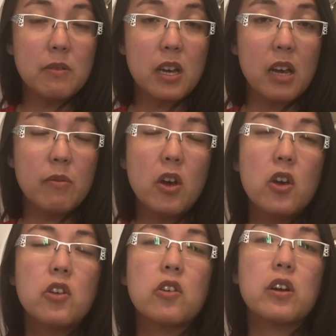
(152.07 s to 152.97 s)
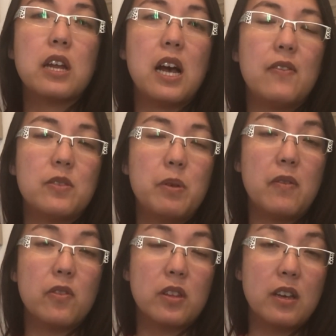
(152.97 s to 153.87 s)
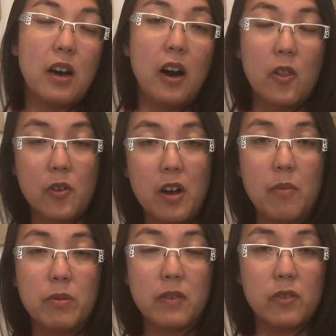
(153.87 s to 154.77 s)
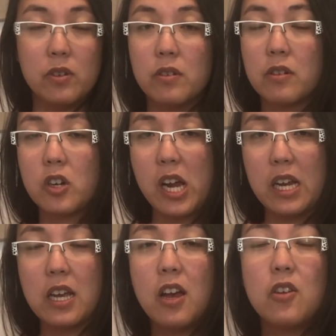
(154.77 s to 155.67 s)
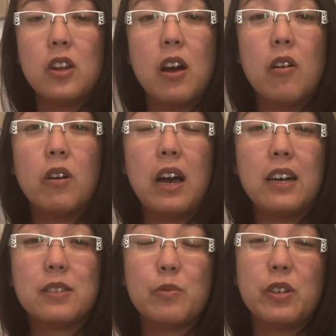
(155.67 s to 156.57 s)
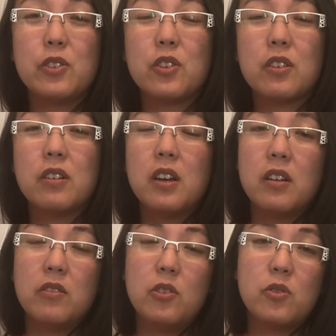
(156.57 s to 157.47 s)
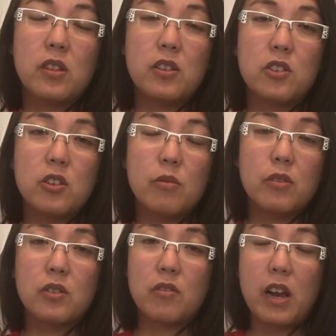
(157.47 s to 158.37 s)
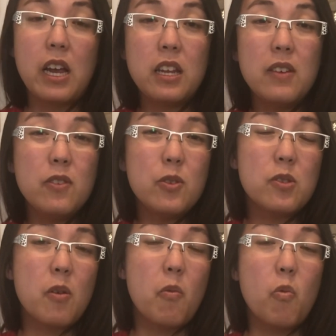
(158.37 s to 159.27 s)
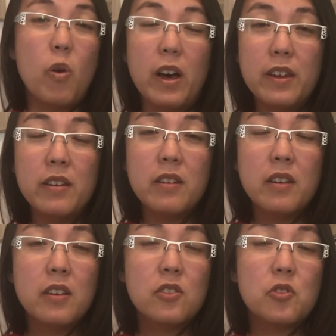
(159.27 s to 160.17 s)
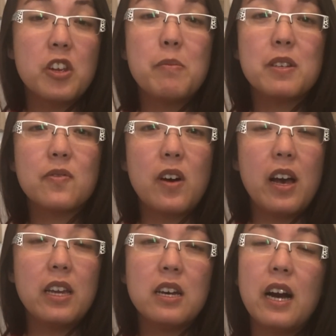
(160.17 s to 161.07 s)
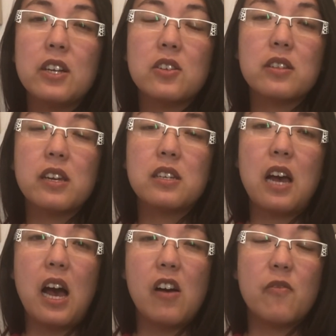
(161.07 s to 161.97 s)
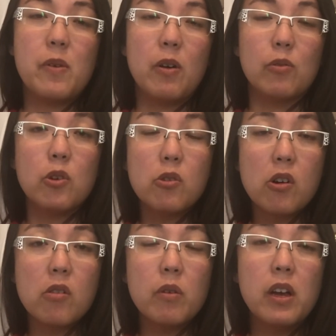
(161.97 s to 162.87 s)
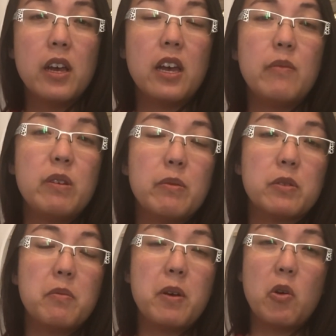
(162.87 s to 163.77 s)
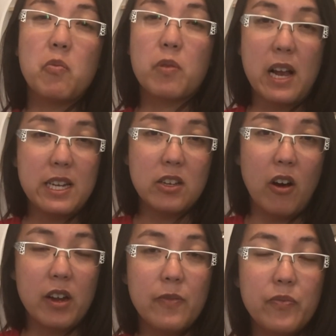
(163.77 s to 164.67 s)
time, you're gonna have to pay for the other up level grade. Now, as a realtor, using the two is great. Even using the one stream is fine. I just like to have my own logo and be able to put my own branding on it.